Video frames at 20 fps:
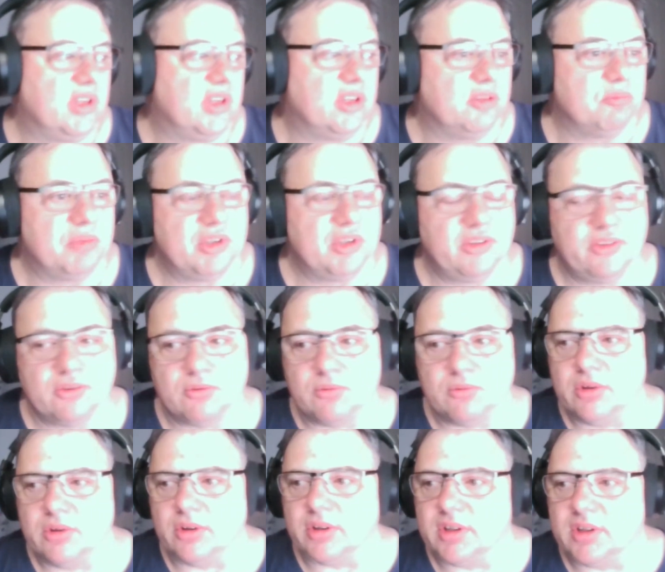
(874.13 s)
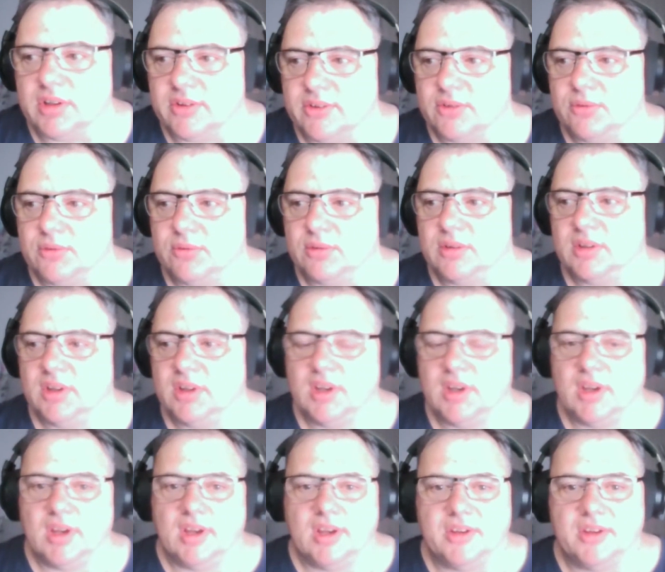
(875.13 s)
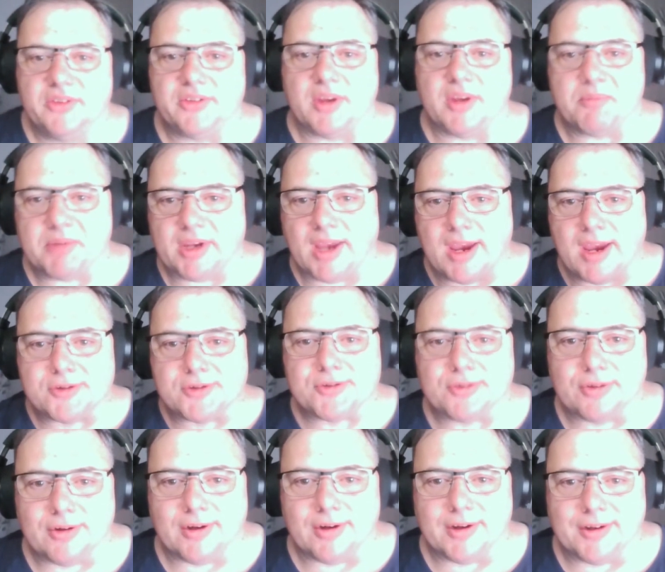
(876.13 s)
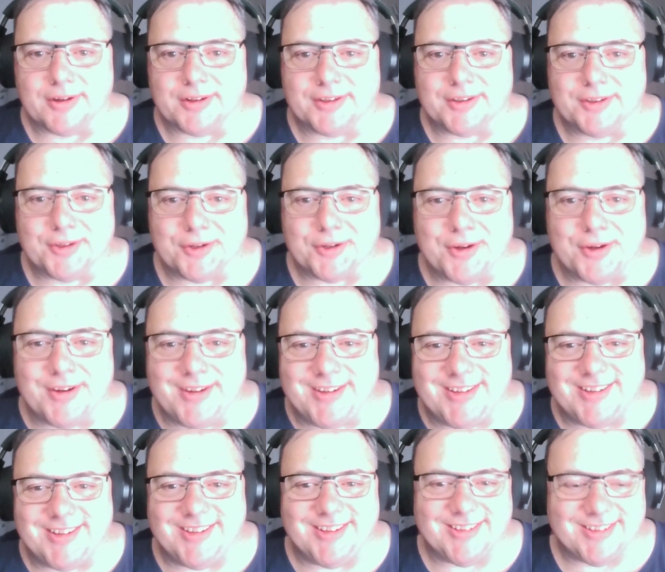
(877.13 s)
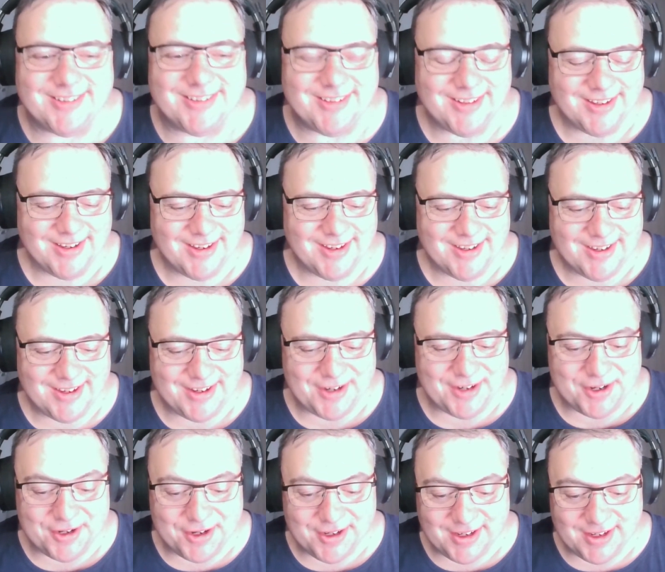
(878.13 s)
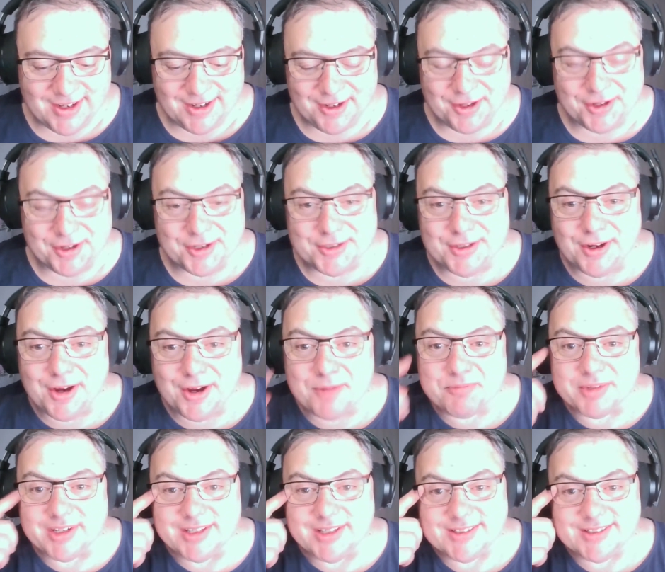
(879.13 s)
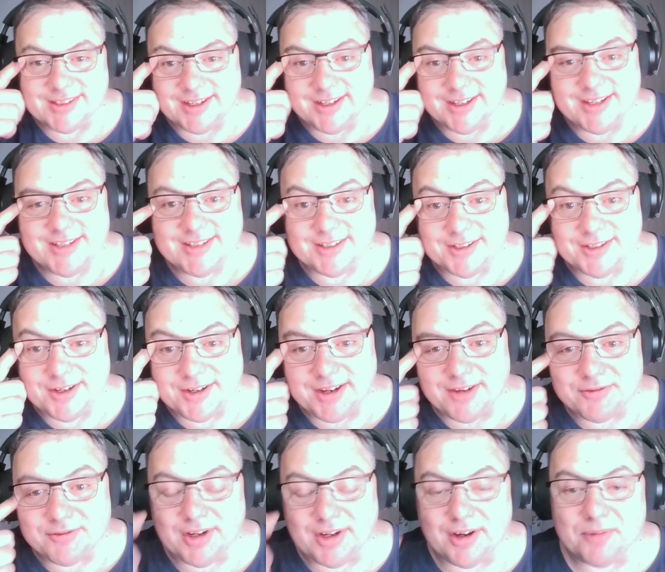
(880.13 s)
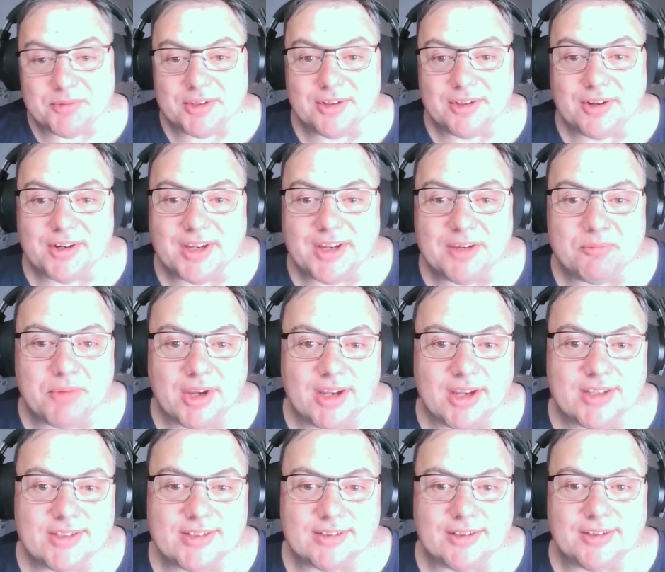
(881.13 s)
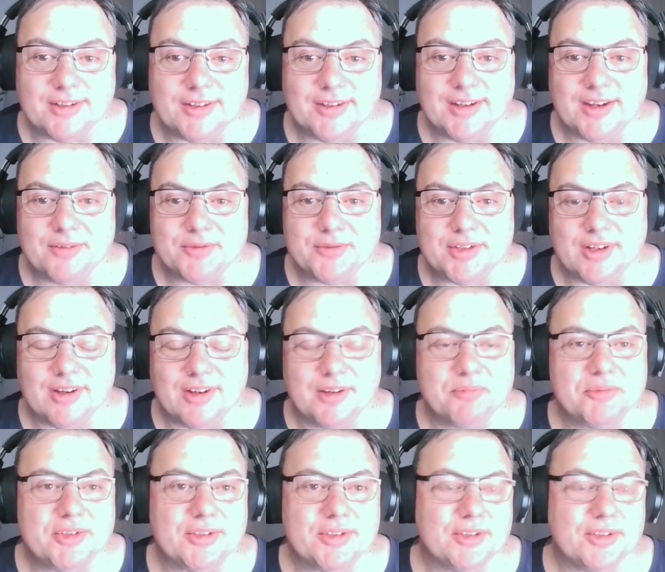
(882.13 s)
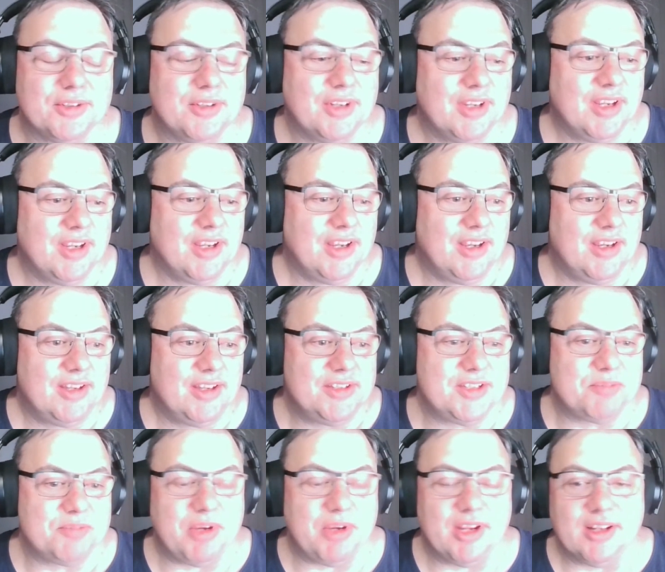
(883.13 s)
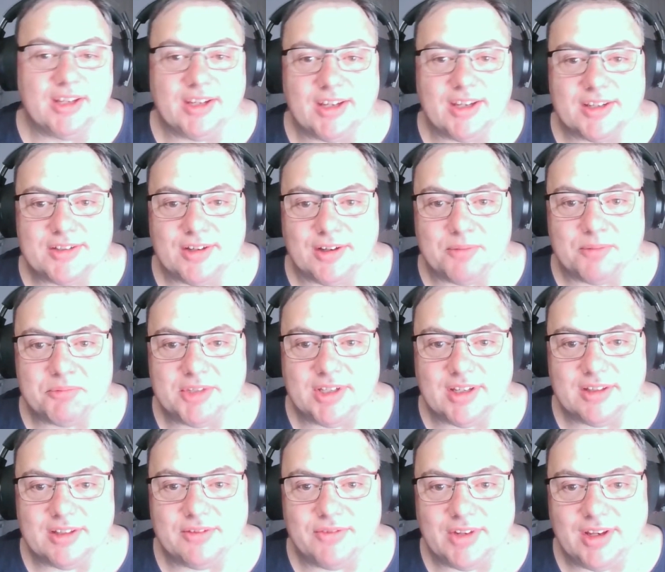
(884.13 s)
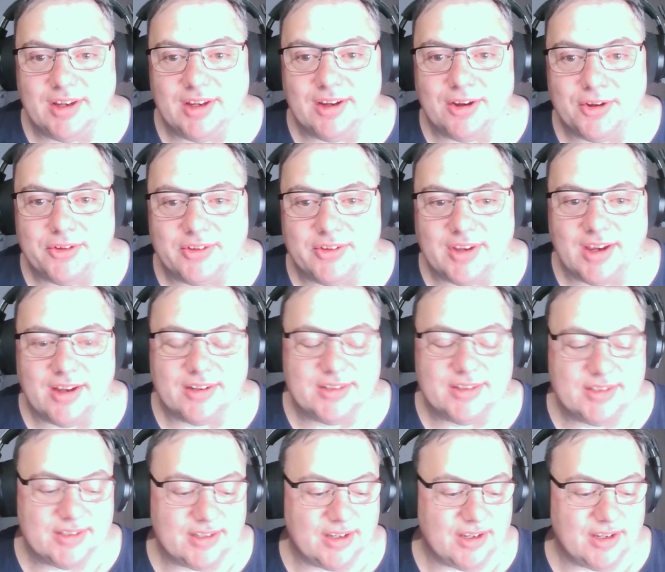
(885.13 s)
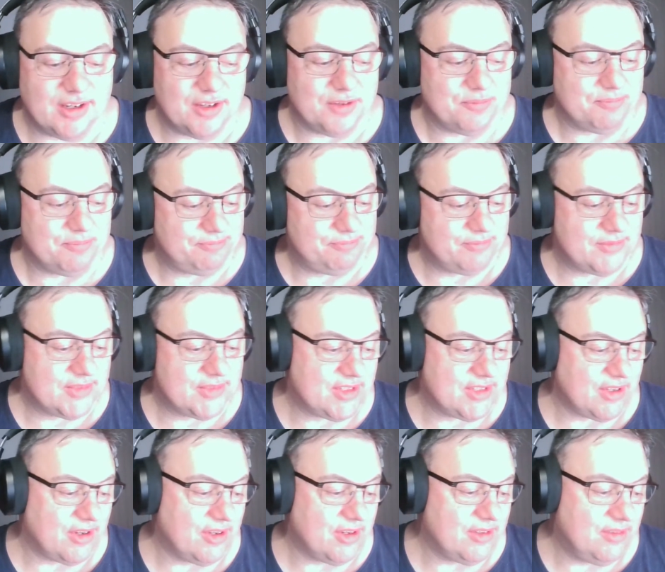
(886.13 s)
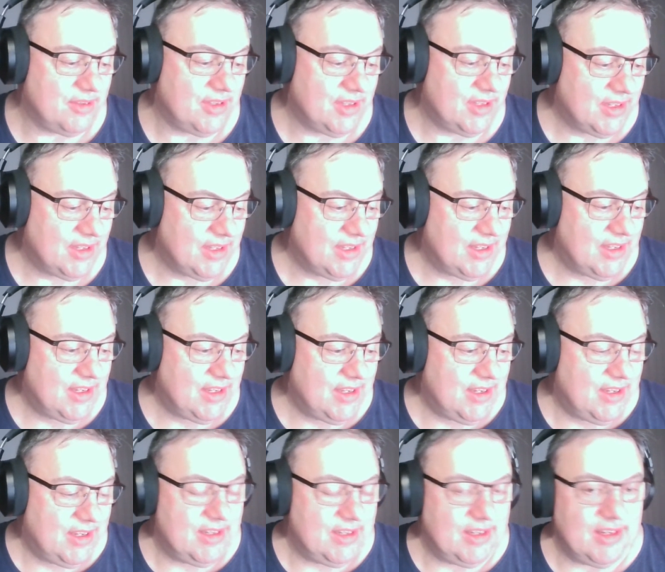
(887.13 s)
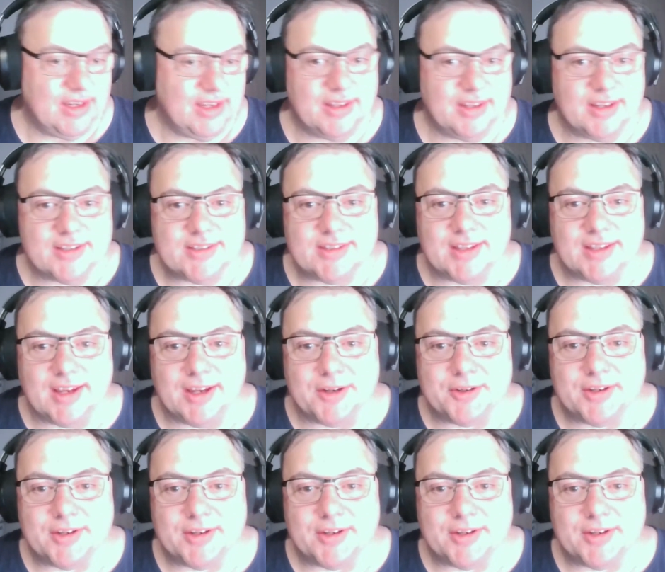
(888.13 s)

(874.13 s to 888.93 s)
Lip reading: But it's all work. It's all something extra I got to do, and I don't get a lot of time these days. I don't have time to knock in bats, and I don't have time to just barely get time to get the videos out. So yeah, that's that.